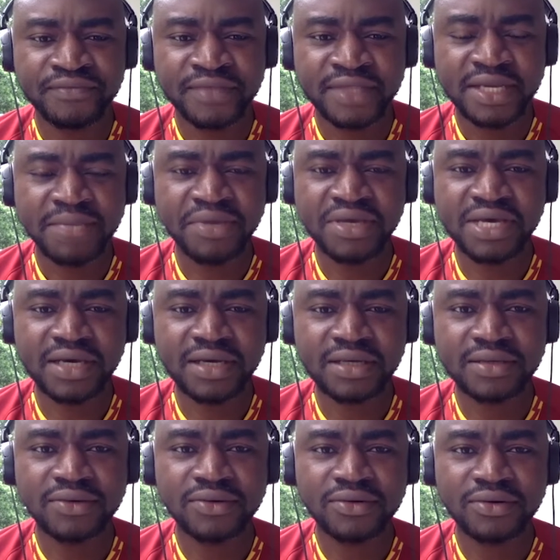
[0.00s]
a bigger
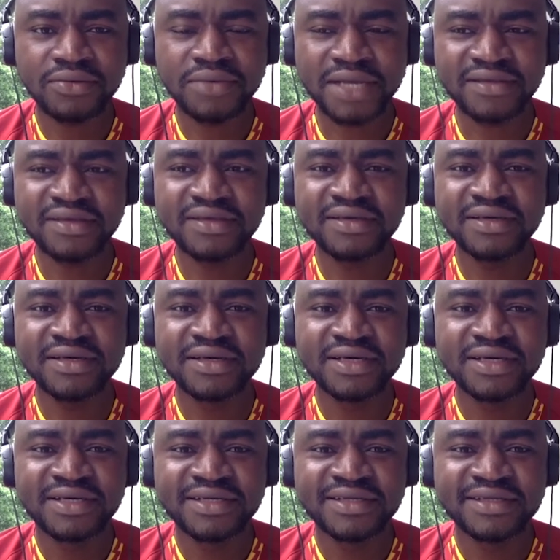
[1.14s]
club. I think
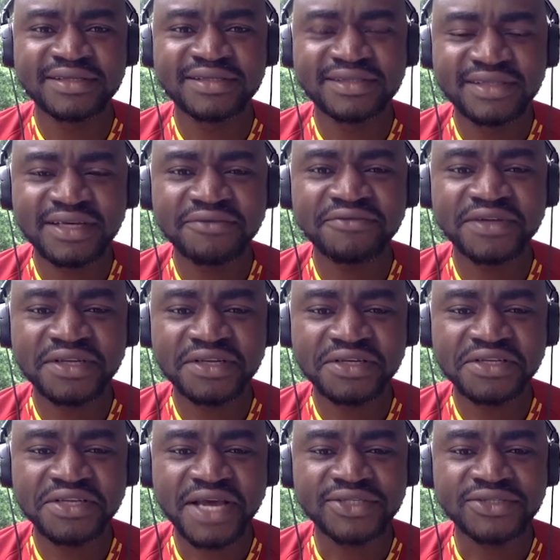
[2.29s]

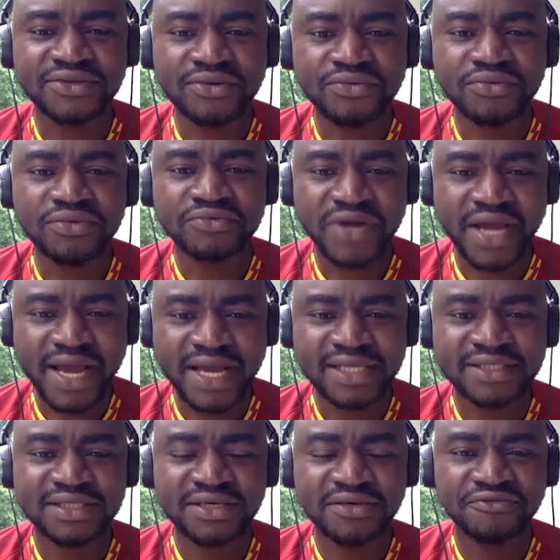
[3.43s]
definitely their stock will
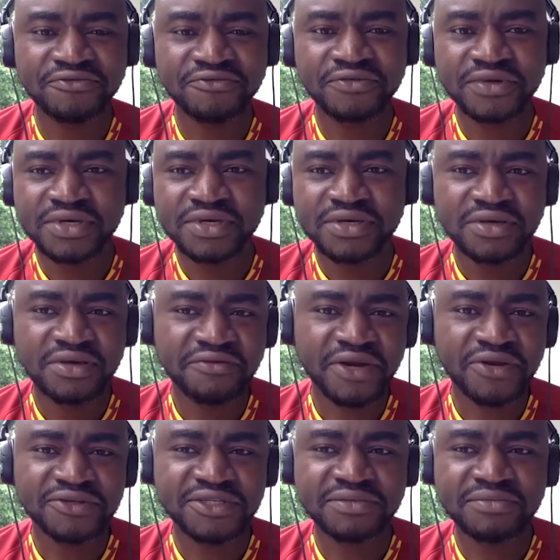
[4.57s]
rise if
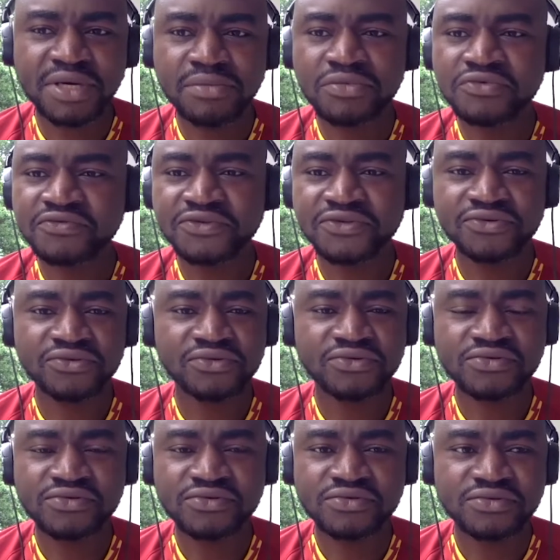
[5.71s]
an Osimhen moves
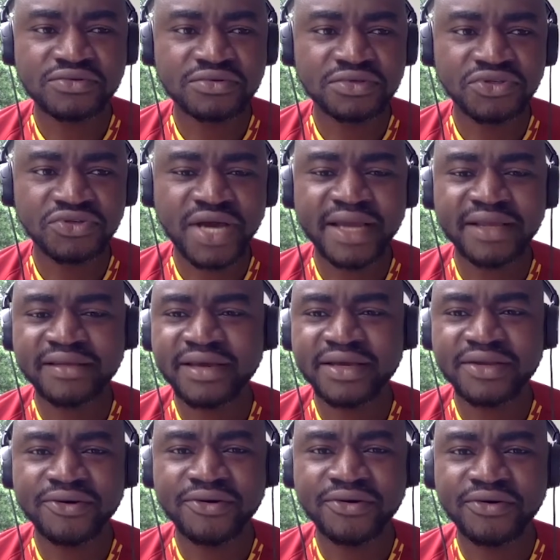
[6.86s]
to
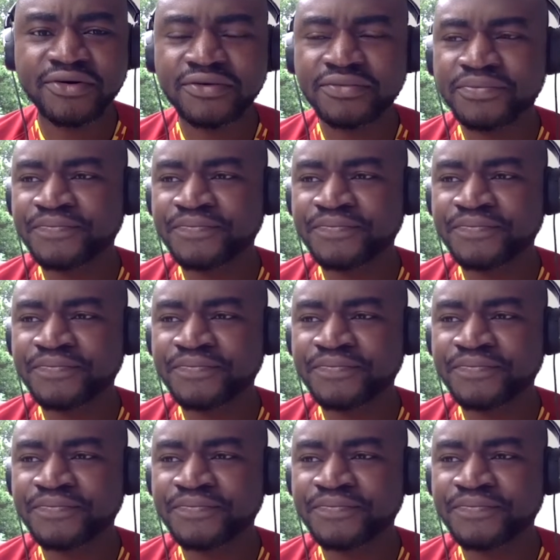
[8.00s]
United or